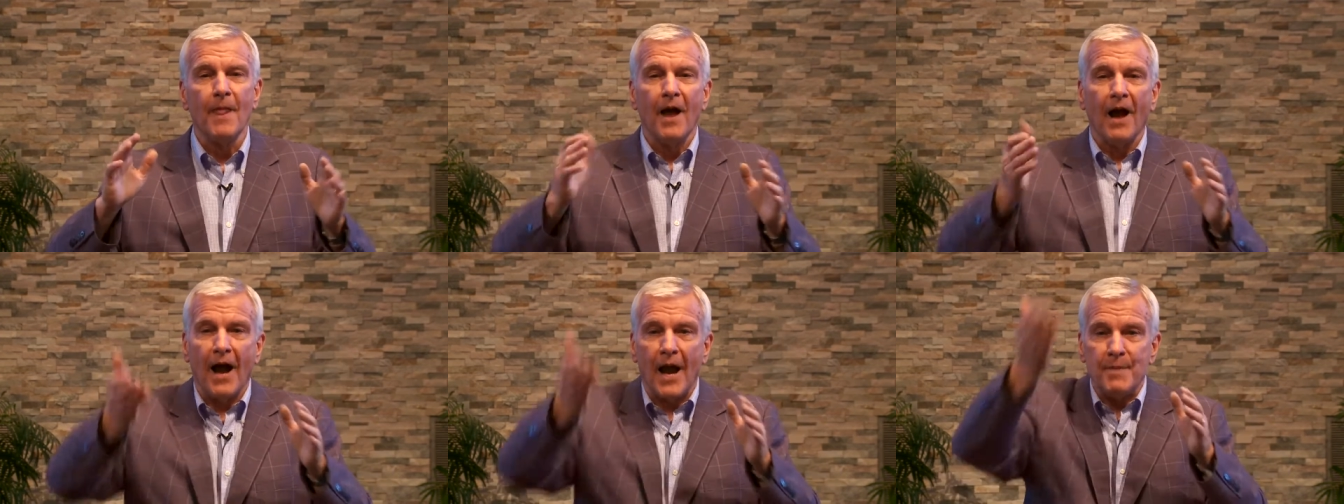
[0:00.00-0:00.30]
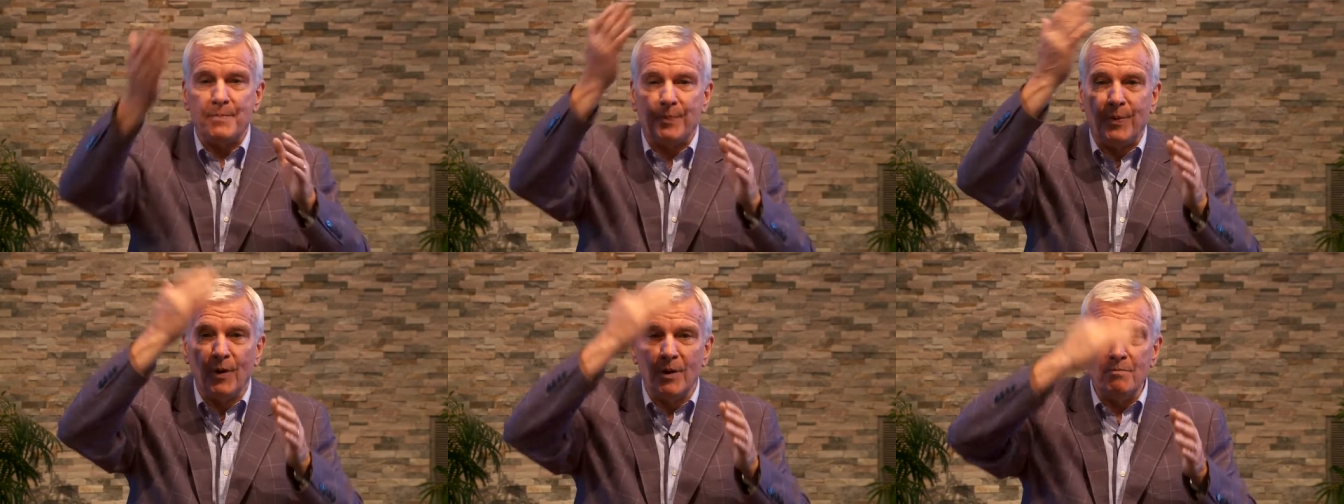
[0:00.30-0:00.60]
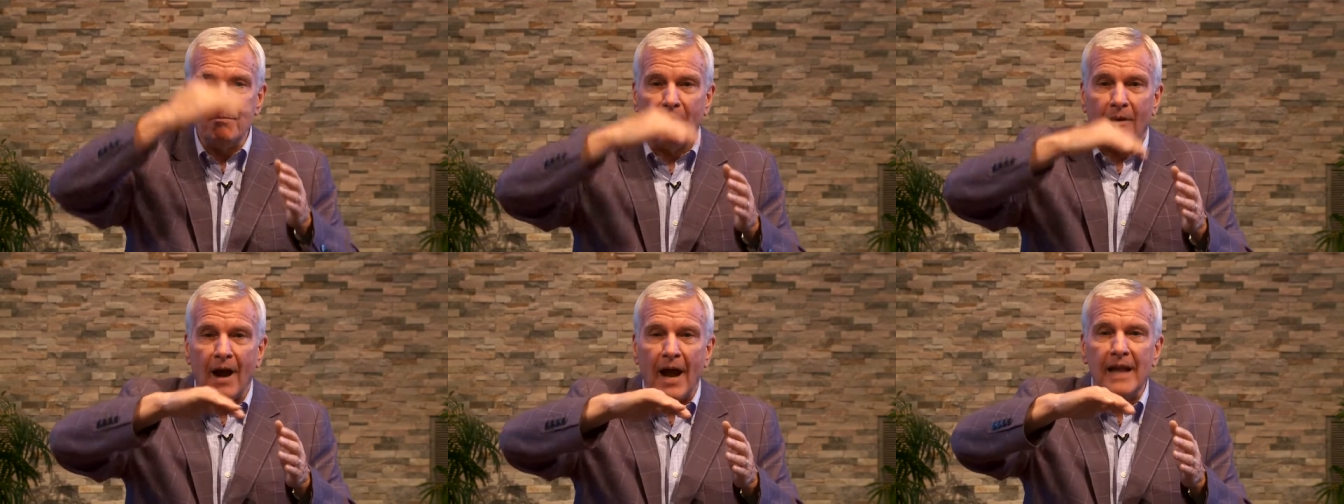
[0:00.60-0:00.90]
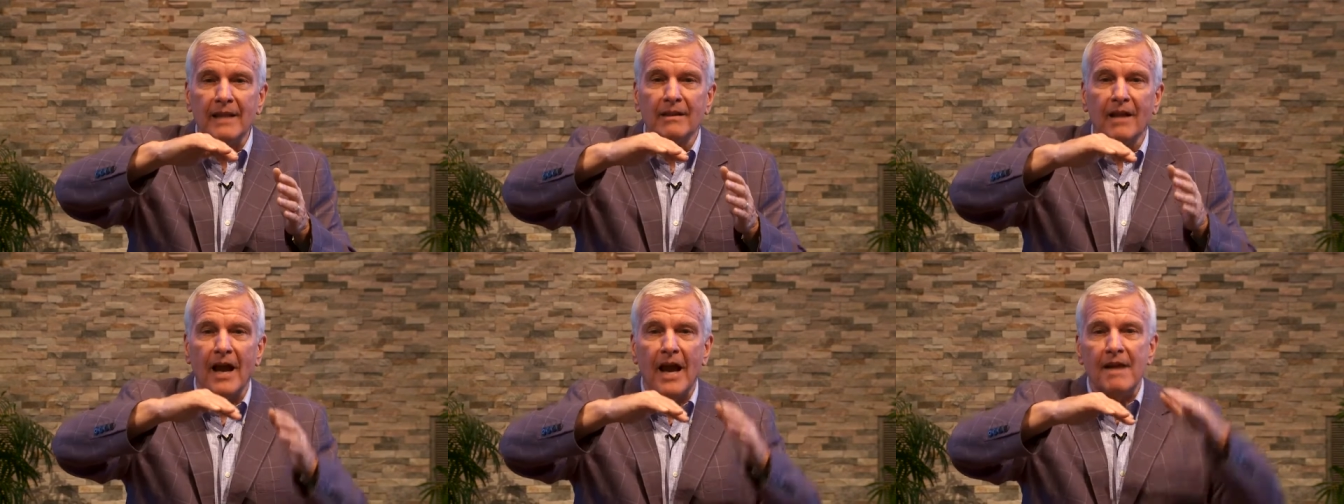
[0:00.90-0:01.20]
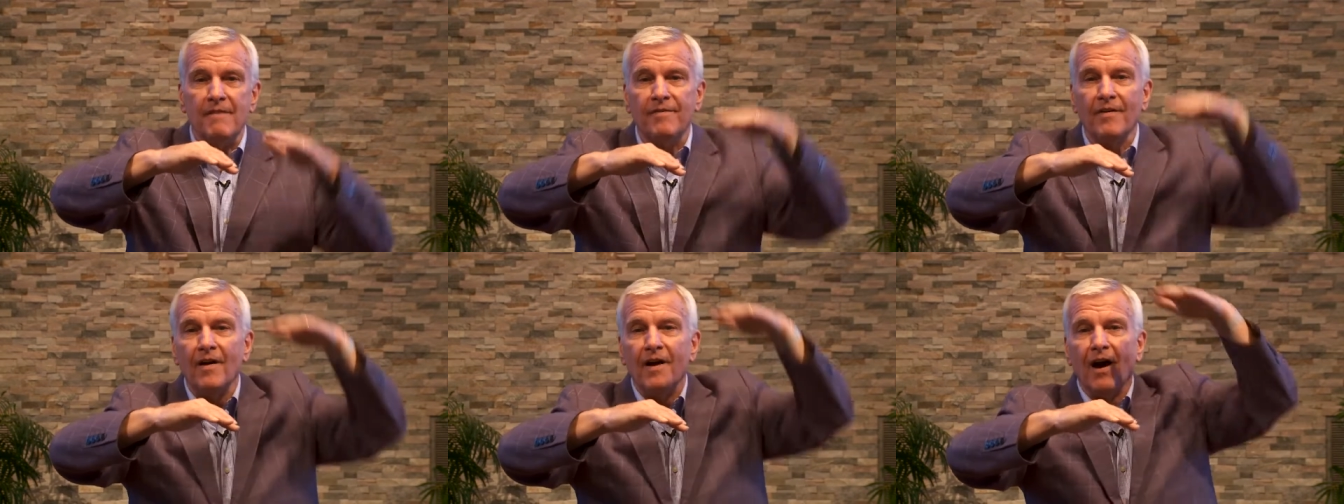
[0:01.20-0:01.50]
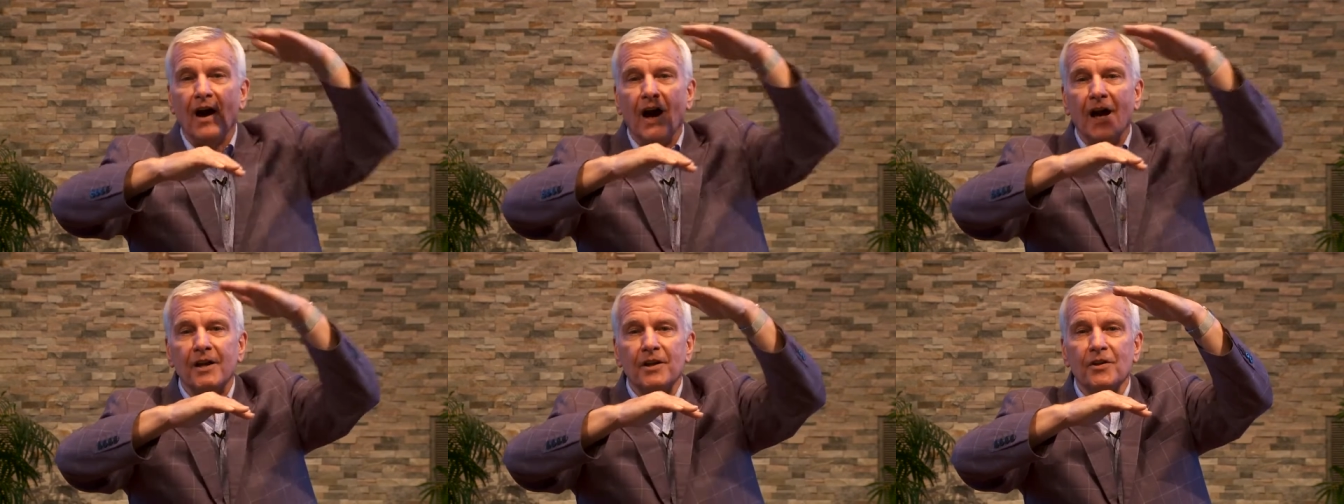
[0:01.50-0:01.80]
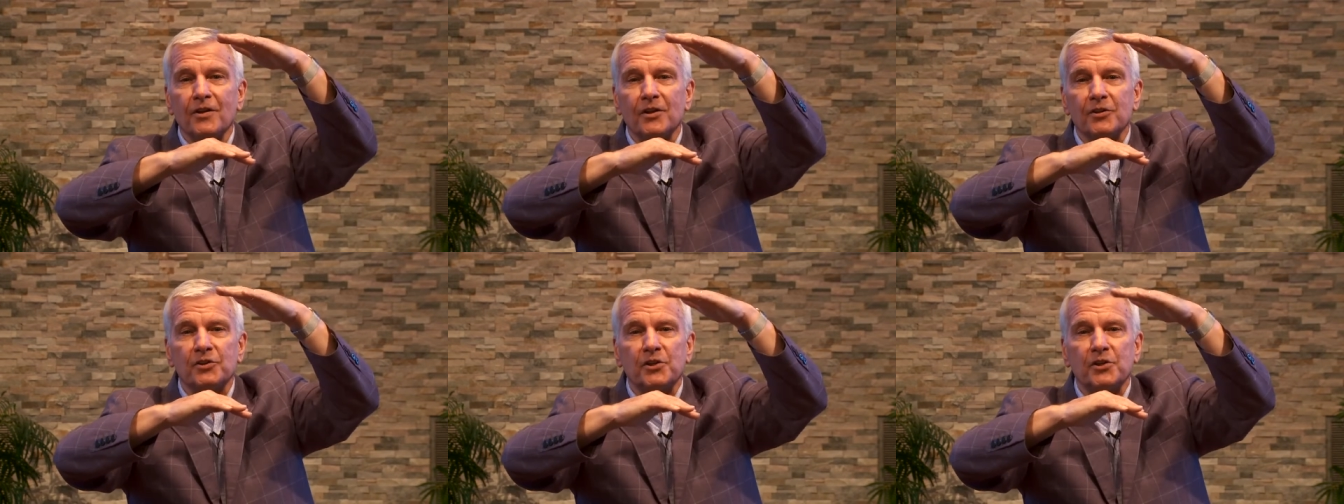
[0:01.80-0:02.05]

I put my life under the